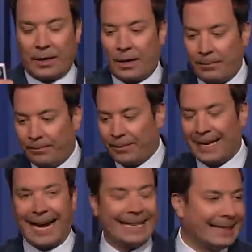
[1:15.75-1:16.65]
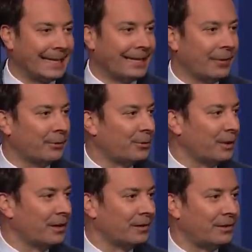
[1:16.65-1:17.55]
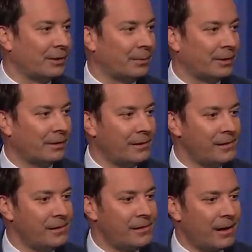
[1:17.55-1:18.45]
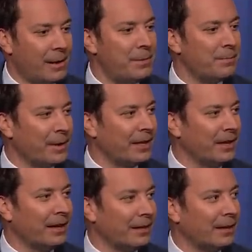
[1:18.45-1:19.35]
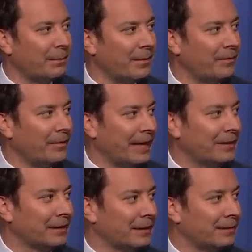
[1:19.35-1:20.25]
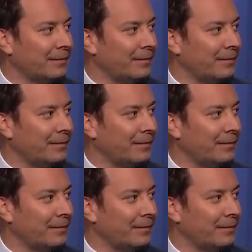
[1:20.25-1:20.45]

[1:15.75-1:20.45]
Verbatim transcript: Uh, and I think I know which one it is, too, but I've been pretty good. I think I've nailed it.